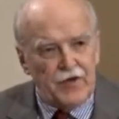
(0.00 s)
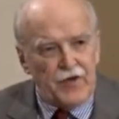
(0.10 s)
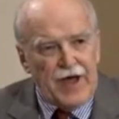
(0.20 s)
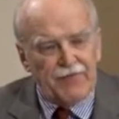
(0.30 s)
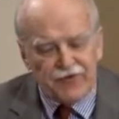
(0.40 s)

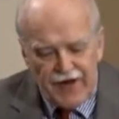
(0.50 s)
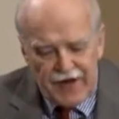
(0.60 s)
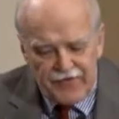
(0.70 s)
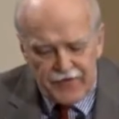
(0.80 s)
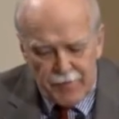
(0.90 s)
New Hampshire
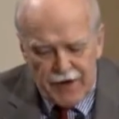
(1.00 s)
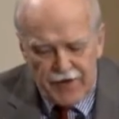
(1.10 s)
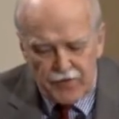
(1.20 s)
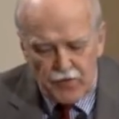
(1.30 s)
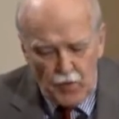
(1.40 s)
has
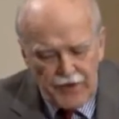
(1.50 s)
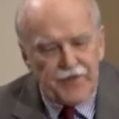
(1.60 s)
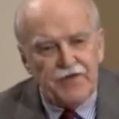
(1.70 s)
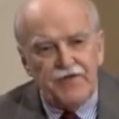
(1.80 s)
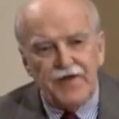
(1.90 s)
about
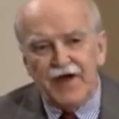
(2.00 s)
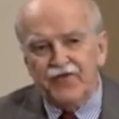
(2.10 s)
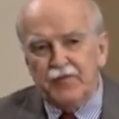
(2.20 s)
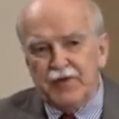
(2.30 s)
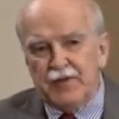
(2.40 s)

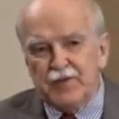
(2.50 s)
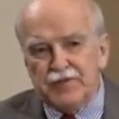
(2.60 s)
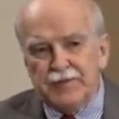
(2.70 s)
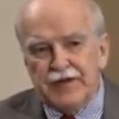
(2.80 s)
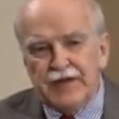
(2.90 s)
100,000
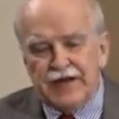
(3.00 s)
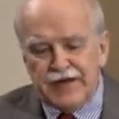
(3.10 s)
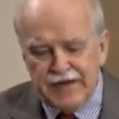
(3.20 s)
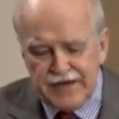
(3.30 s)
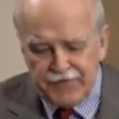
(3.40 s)
people
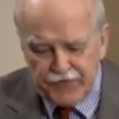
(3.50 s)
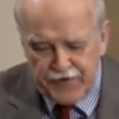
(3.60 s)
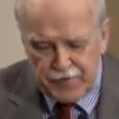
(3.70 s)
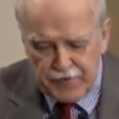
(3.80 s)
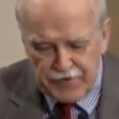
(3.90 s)
in need of
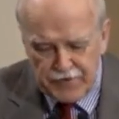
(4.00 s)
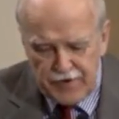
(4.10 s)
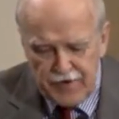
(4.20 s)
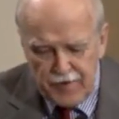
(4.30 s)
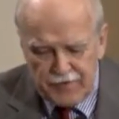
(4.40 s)
treatment,
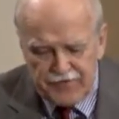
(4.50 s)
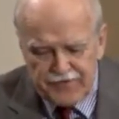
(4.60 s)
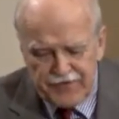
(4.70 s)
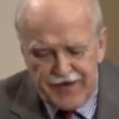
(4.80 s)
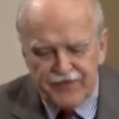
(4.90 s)
but
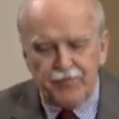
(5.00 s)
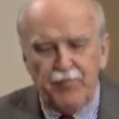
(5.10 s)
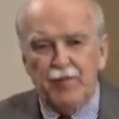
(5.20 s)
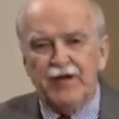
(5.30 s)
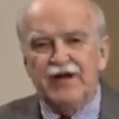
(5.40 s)
the state's
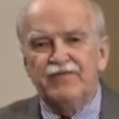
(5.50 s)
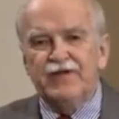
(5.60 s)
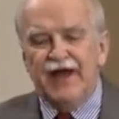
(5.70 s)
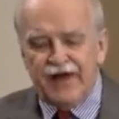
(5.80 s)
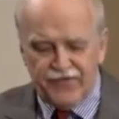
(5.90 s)
publicly
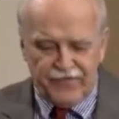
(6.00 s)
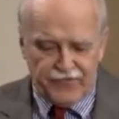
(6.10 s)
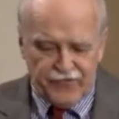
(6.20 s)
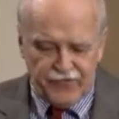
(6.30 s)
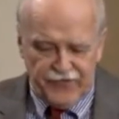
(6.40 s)

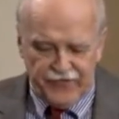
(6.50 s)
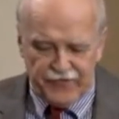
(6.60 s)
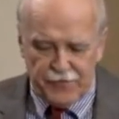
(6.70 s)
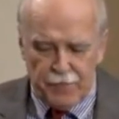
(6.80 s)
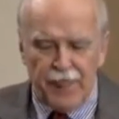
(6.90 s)
financed
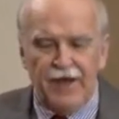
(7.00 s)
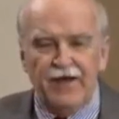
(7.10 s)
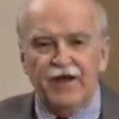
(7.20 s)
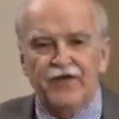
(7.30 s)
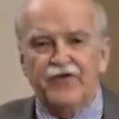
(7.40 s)
system
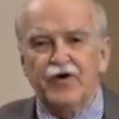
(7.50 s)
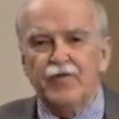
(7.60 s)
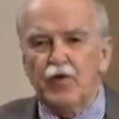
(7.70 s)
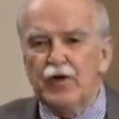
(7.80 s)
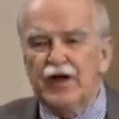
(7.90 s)
can
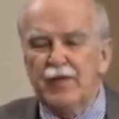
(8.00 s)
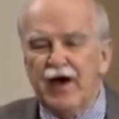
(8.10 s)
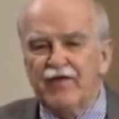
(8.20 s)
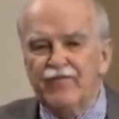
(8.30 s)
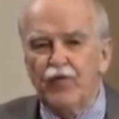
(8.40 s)
serve only
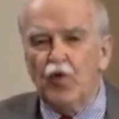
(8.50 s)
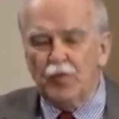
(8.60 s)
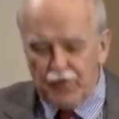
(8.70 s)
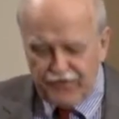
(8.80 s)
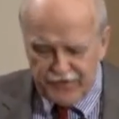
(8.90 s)
about
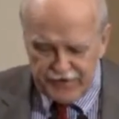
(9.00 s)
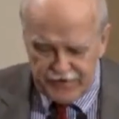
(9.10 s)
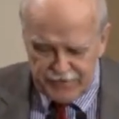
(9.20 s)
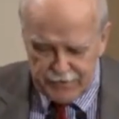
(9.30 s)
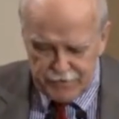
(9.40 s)

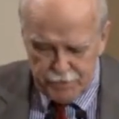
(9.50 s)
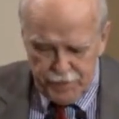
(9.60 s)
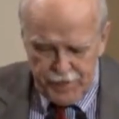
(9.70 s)
4% of them.